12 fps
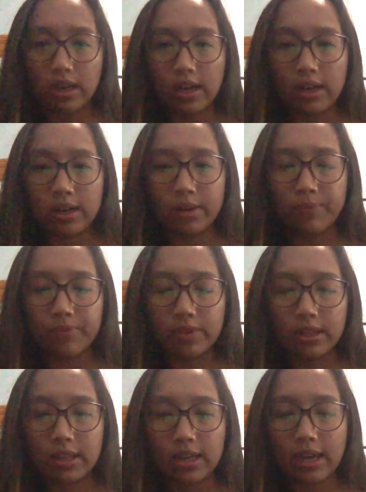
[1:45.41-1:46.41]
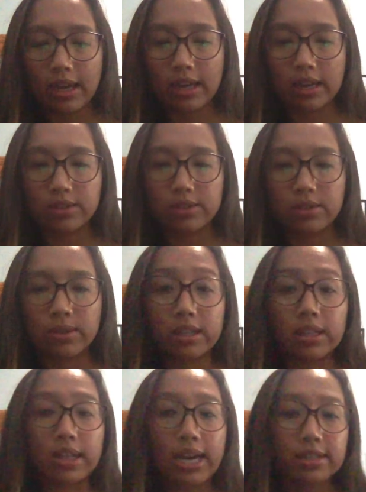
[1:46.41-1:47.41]
Um, and so in
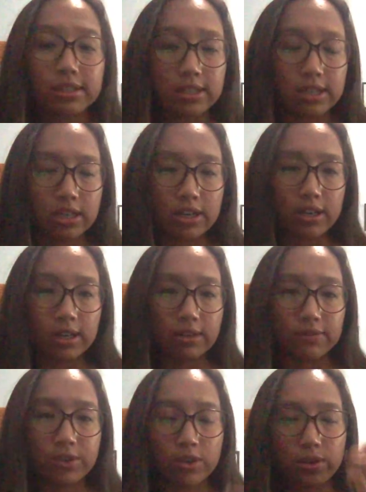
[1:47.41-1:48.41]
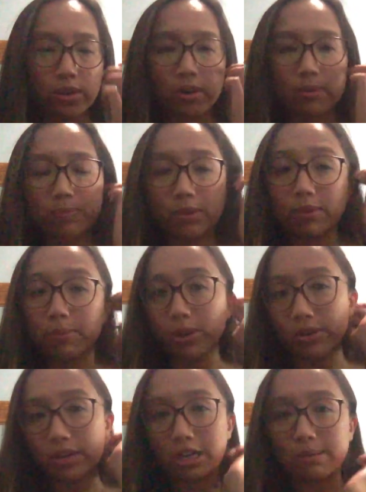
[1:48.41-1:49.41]
the last year of your of the
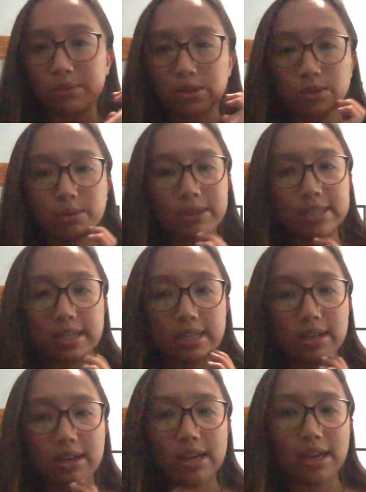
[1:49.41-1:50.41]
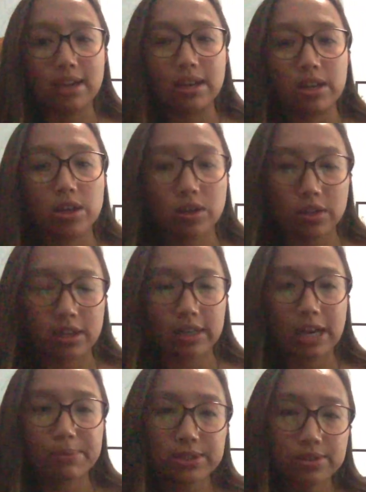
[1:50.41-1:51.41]
program, you'll be taking a year-long
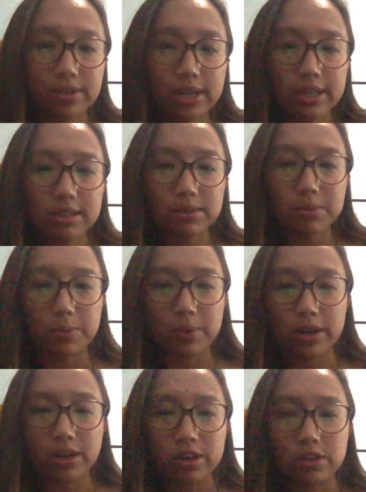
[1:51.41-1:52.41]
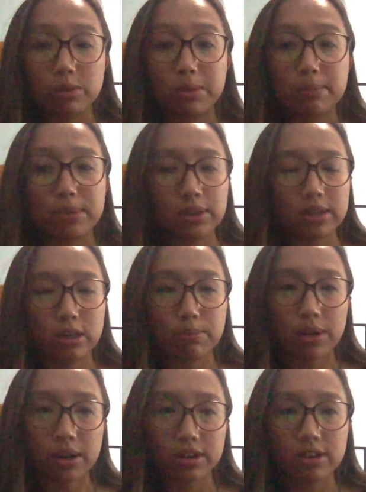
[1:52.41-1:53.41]
capstone class where you'll be building a
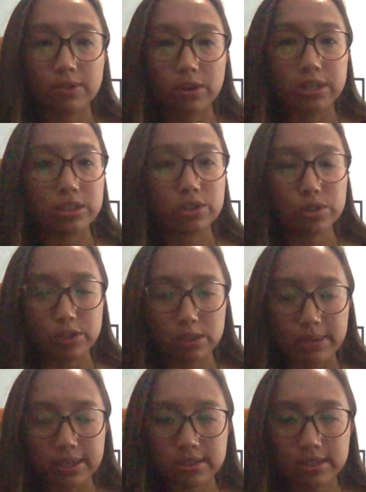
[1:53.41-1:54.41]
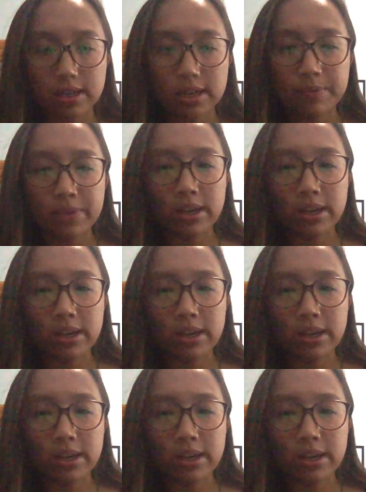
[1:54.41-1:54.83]
product for an industry sponsor.